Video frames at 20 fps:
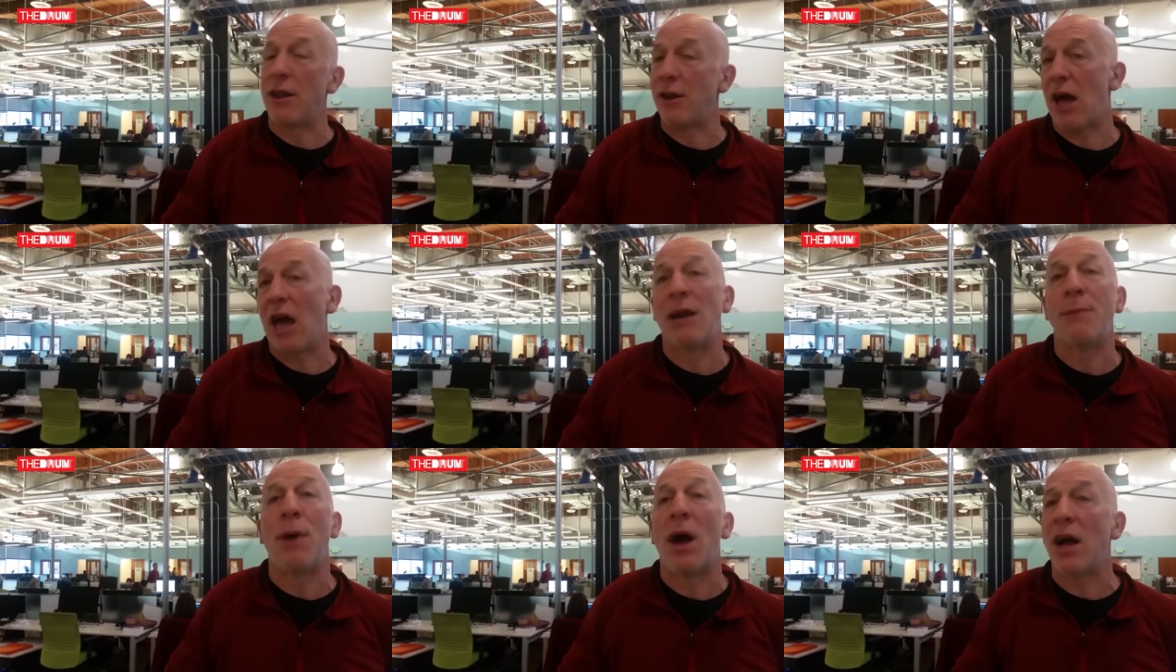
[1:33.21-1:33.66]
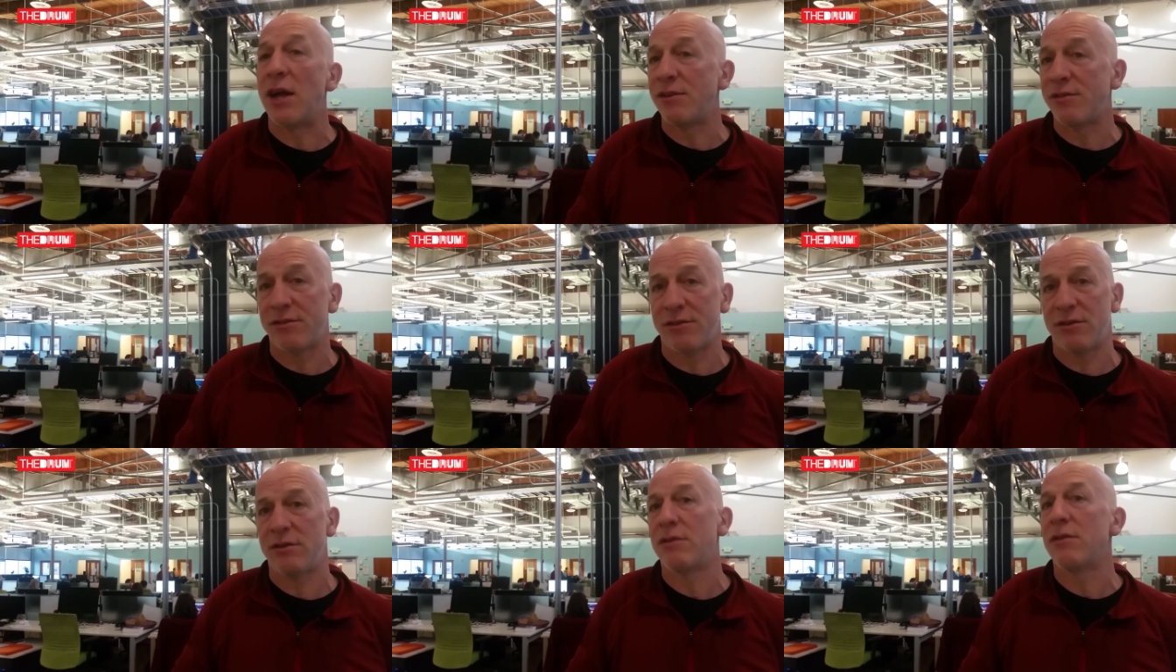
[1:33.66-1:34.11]

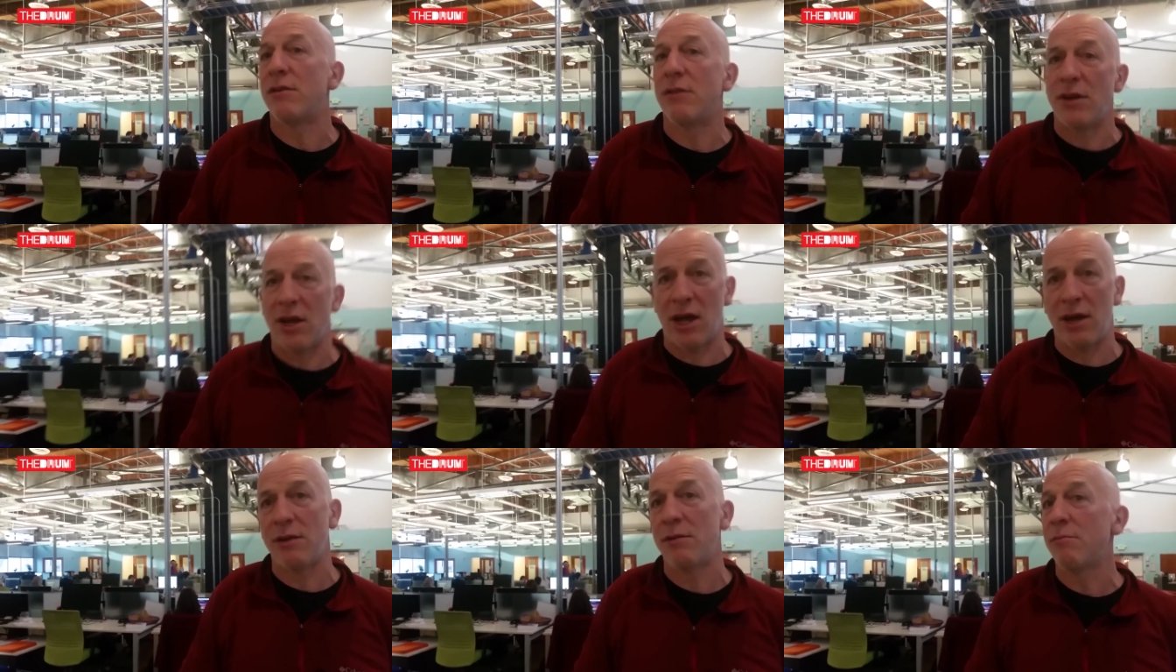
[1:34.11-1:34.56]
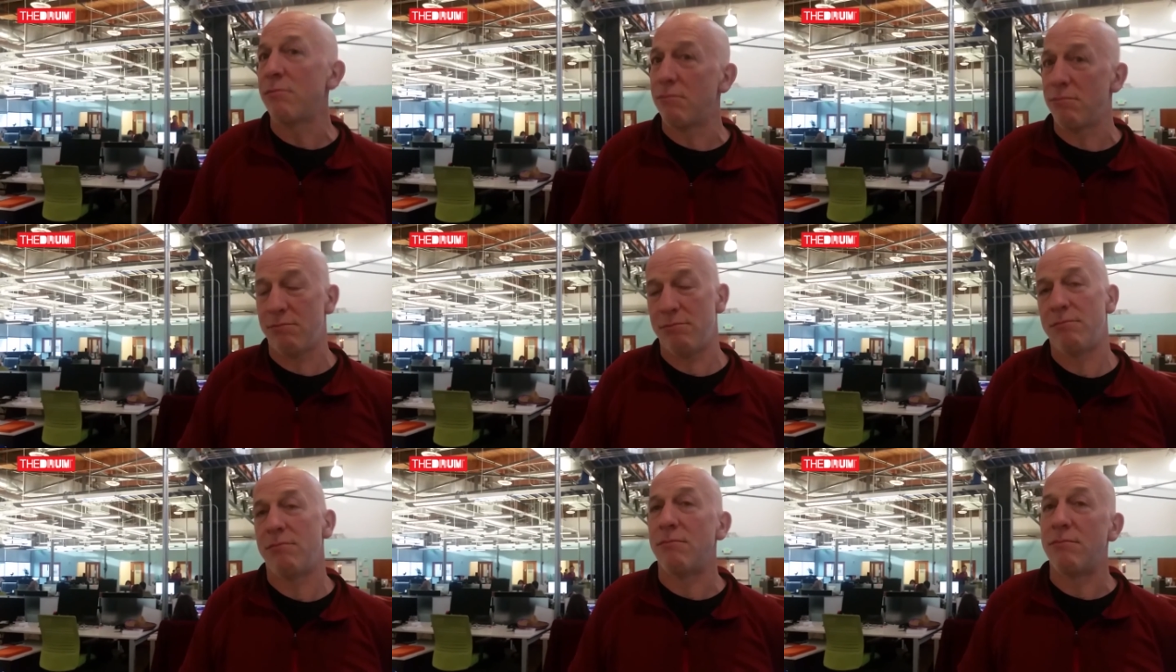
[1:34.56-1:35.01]
anonymized, non
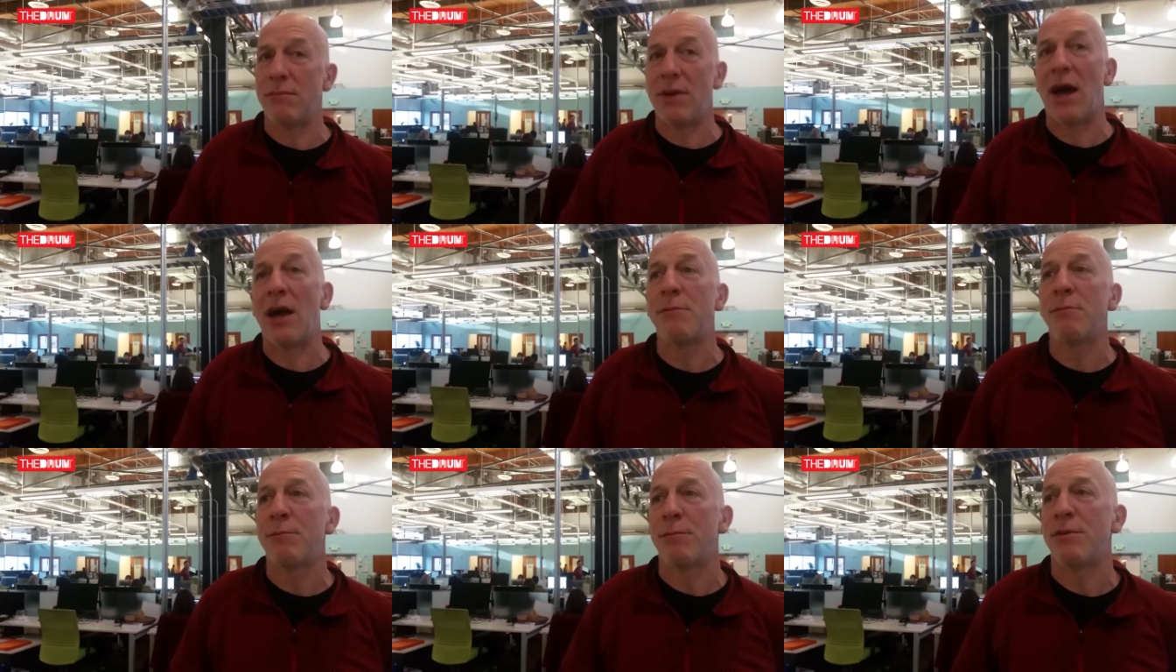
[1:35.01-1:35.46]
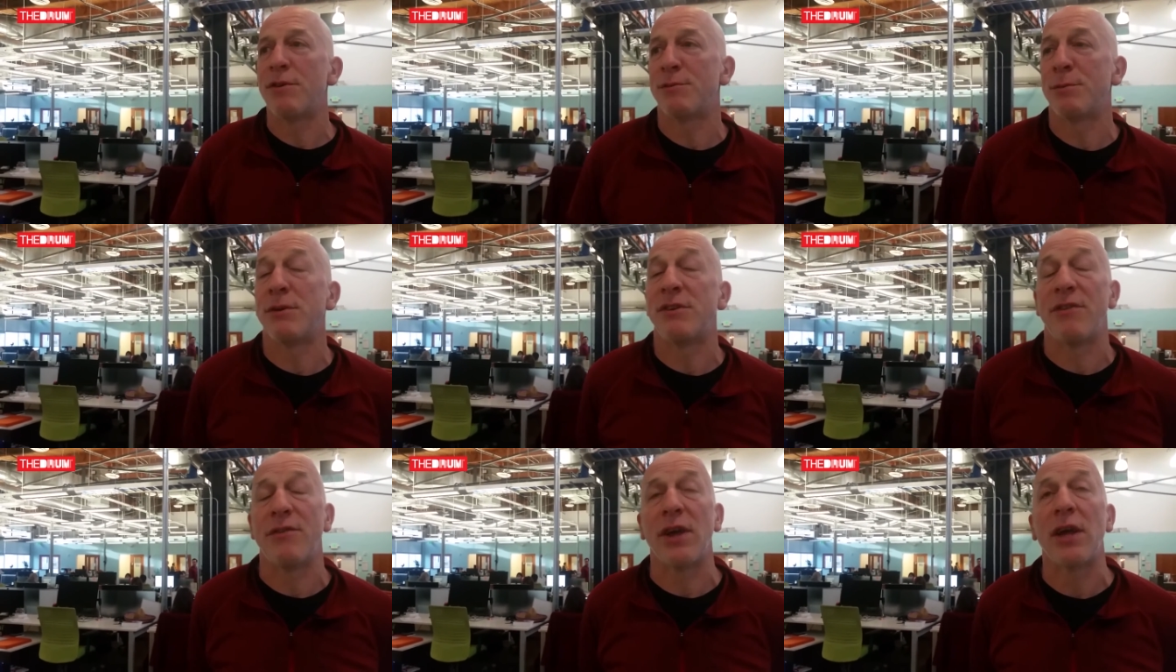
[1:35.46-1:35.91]

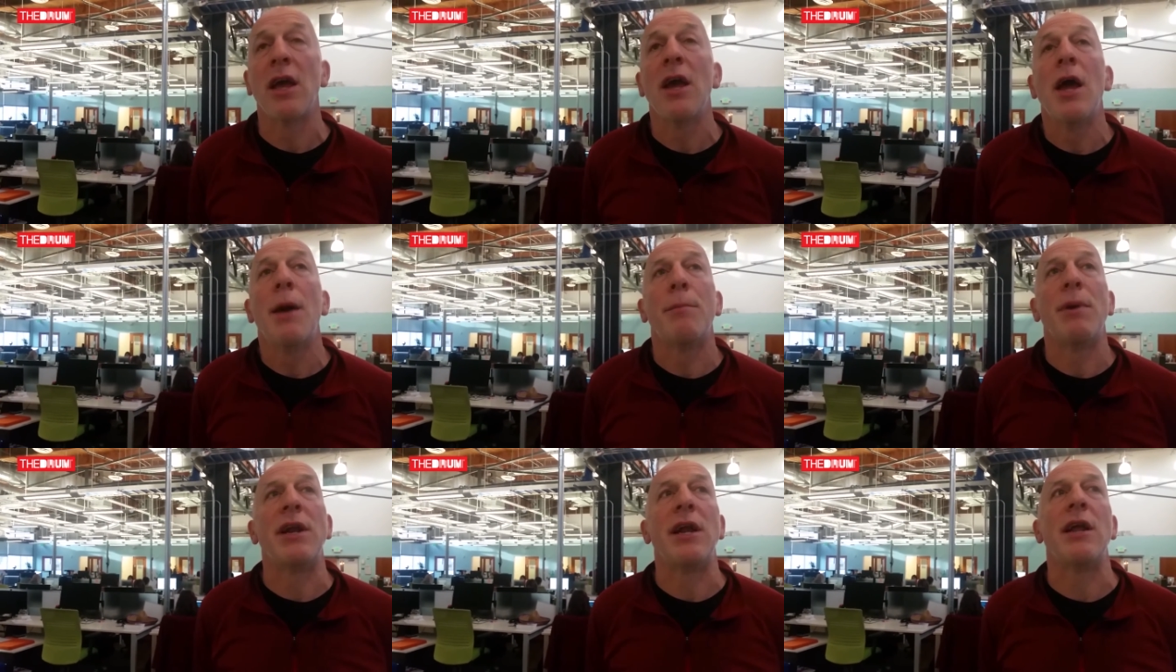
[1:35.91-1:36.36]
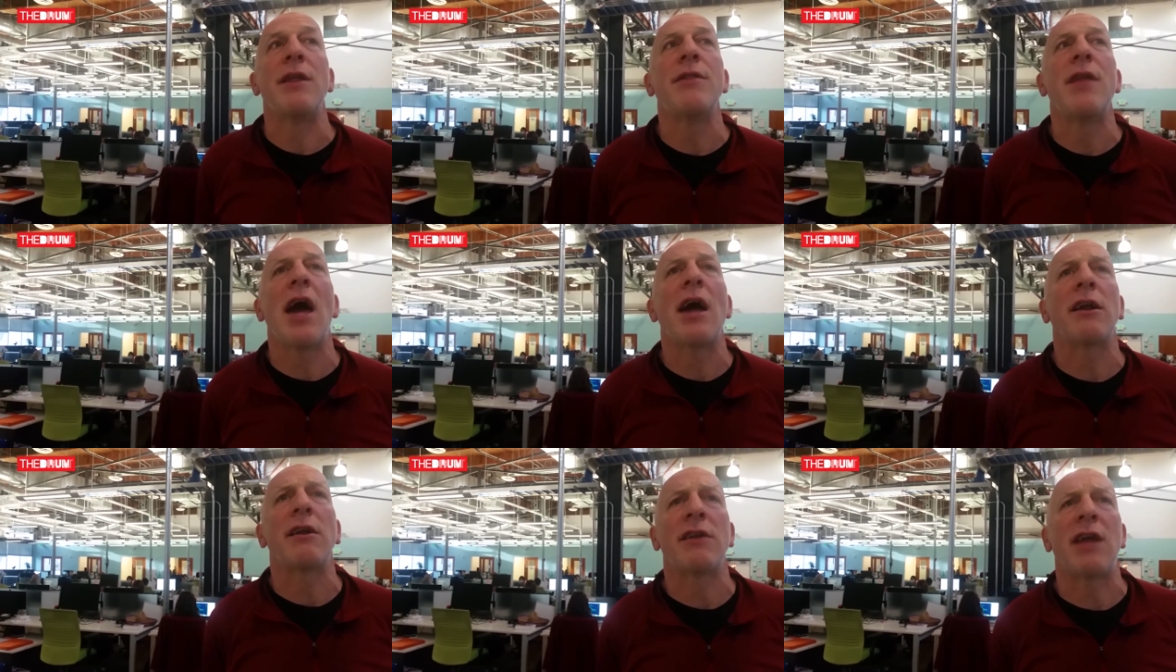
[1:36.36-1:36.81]
non-specific, but
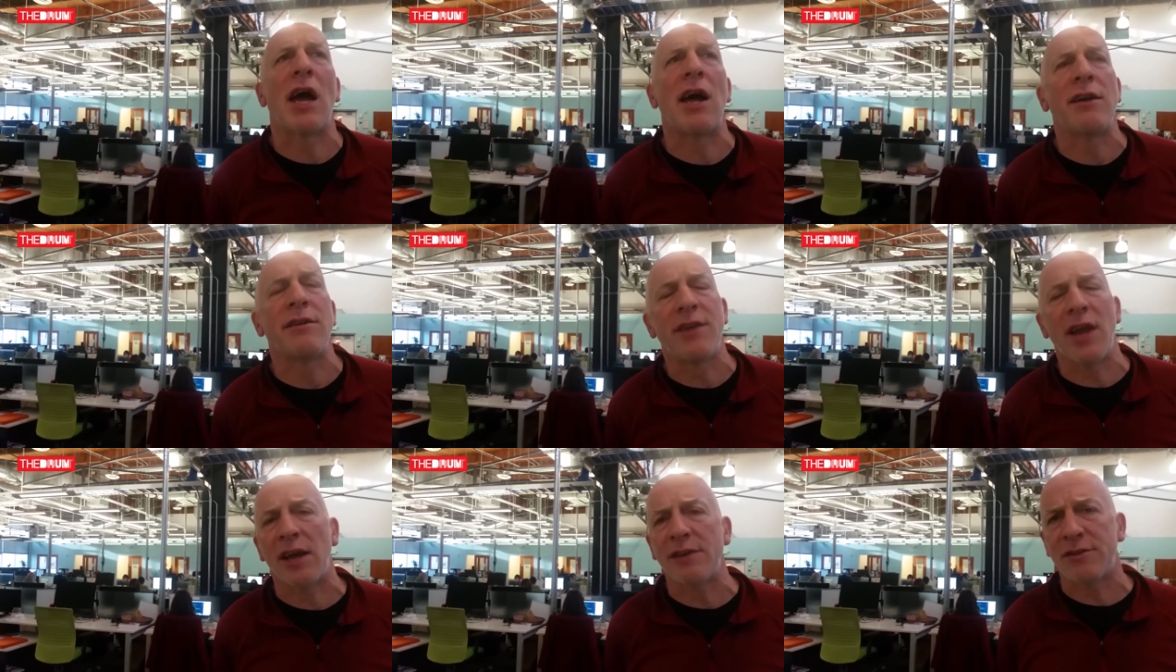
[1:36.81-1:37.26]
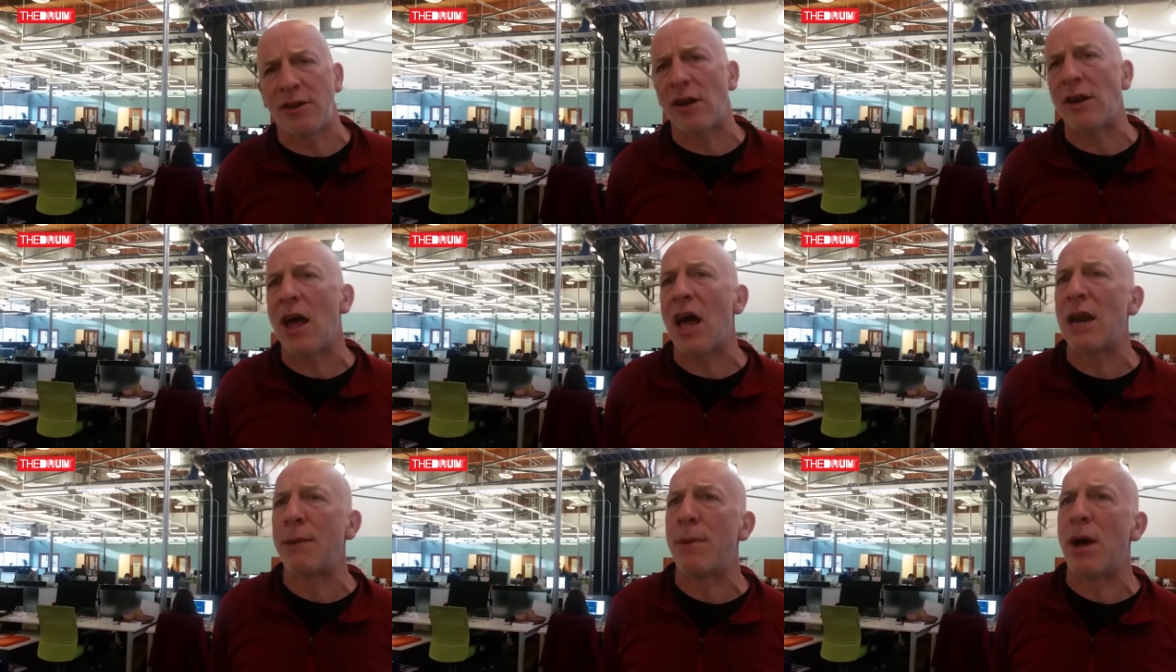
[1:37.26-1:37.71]
in that context
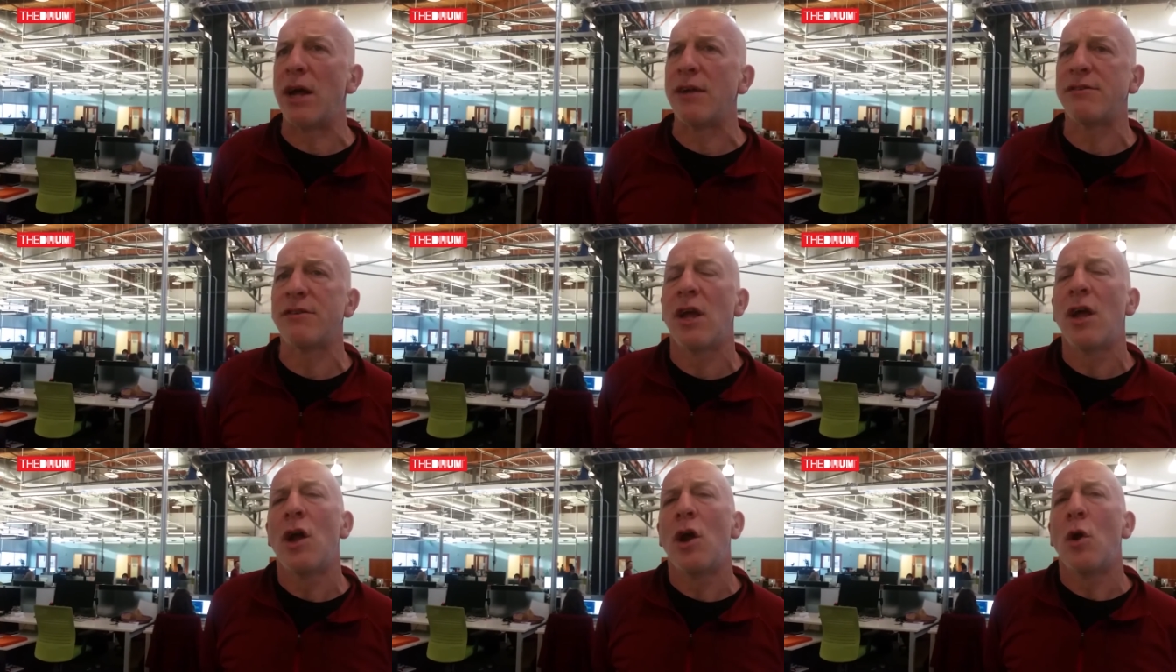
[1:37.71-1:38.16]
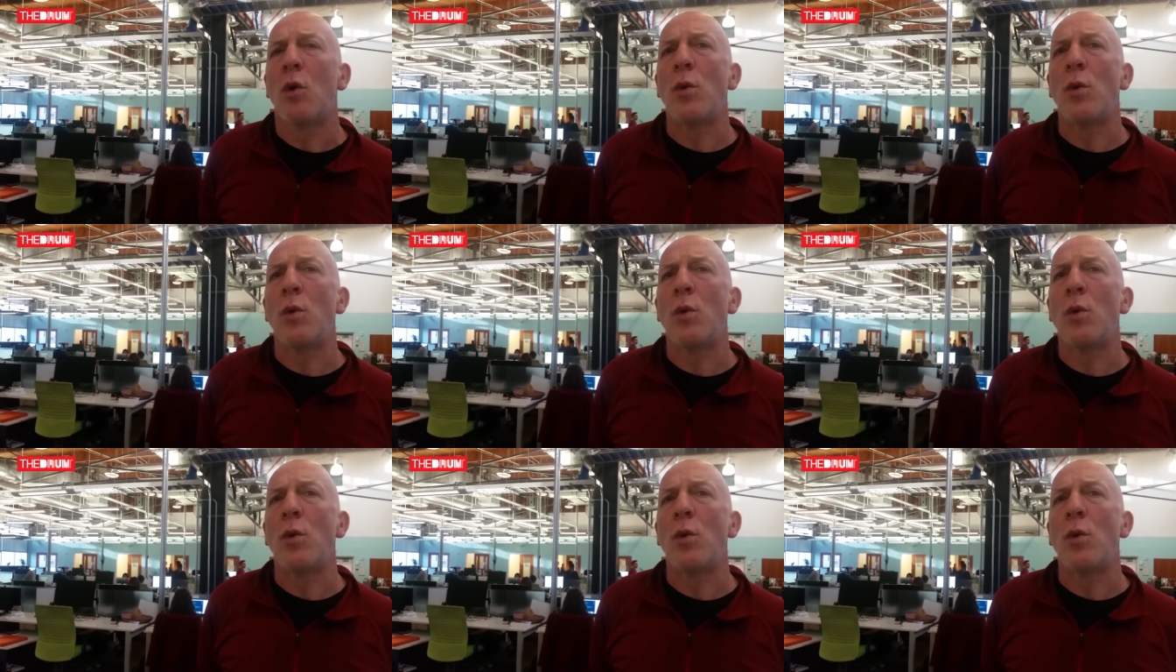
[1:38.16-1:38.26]
and anonymized,